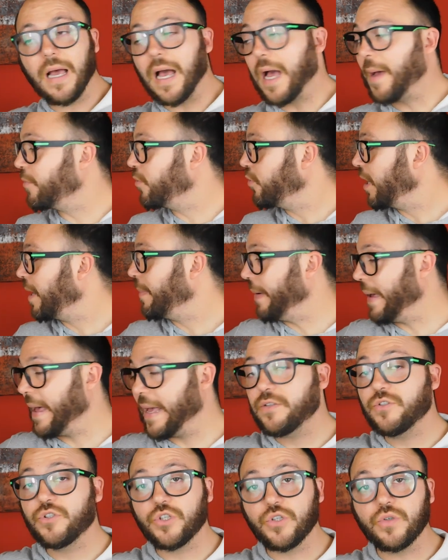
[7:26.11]
I'm gonna
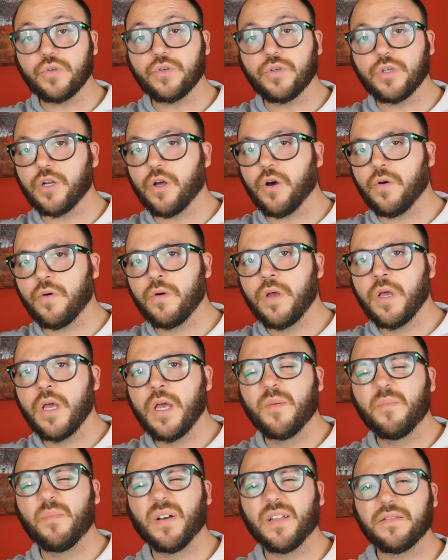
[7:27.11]
punch you, you know?
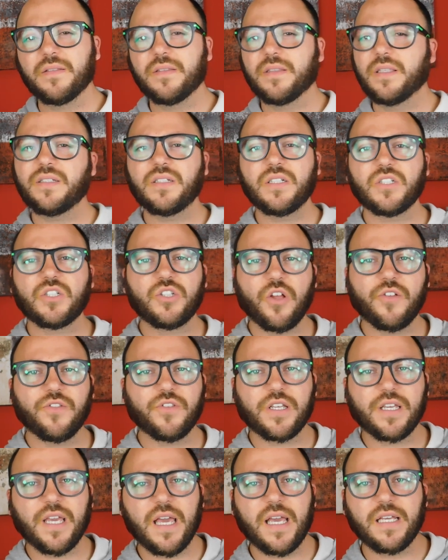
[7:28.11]
But this is not the
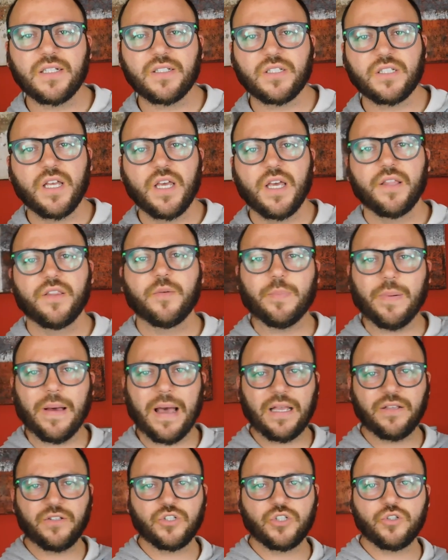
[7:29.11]
case. The
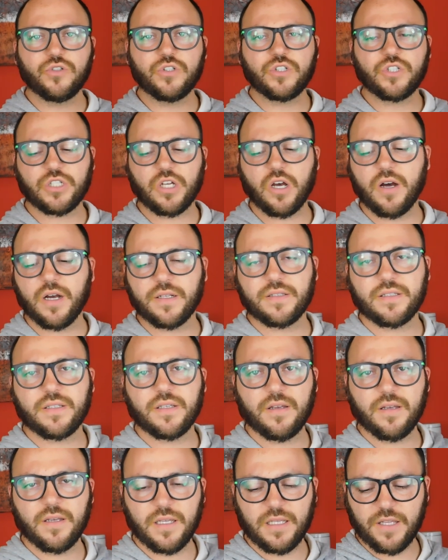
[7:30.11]
punch should start
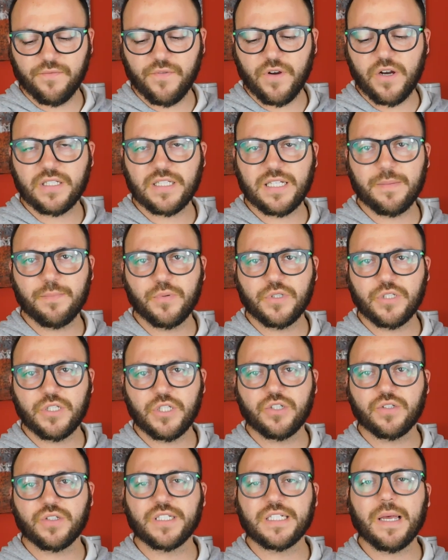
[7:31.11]
in the very same
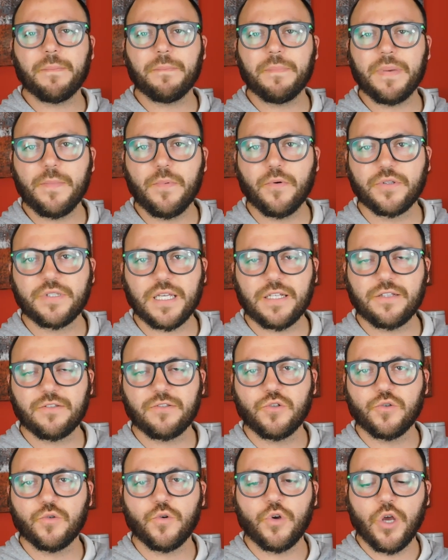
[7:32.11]
position. Some people tend
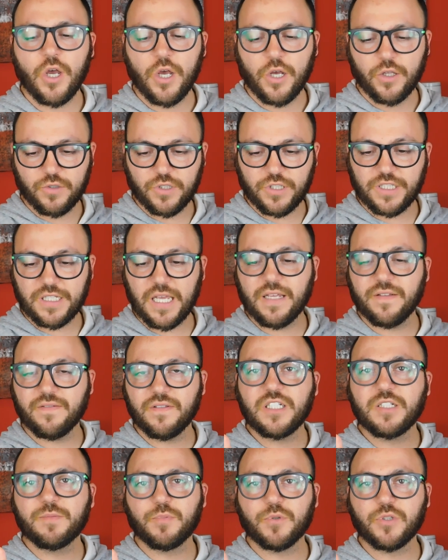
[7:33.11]
to stay in
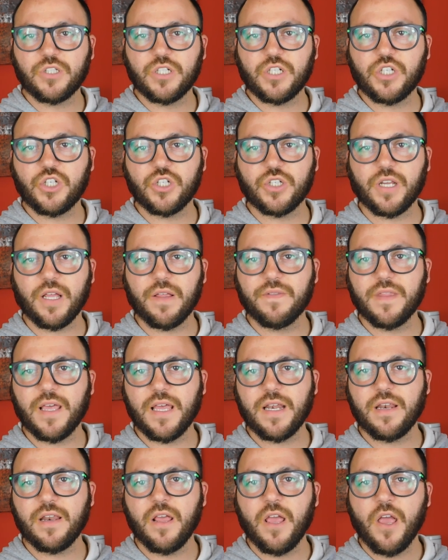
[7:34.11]
this position, and
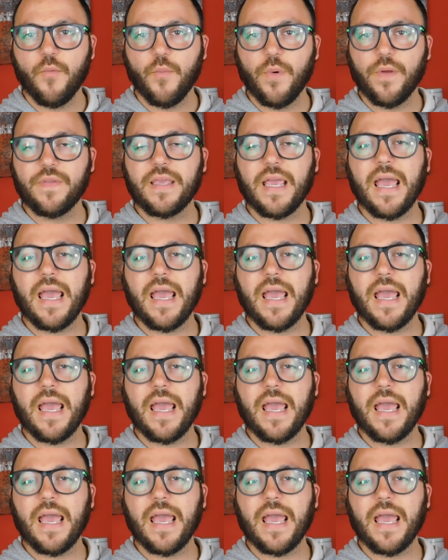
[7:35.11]
then when the